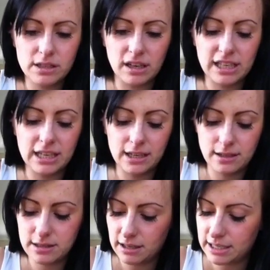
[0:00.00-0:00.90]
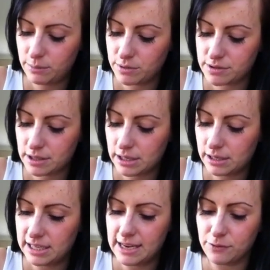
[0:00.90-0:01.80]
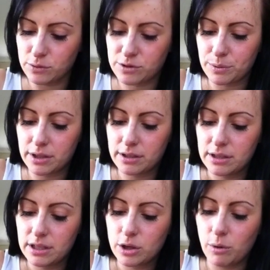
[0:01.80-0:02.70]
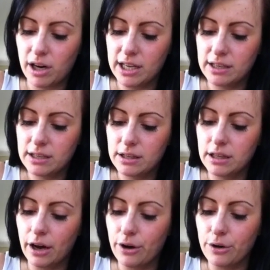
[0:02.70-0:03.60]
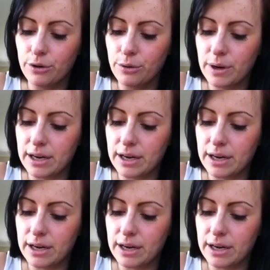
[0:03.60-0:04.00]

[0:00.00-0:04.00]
Ducky her levels were quite low,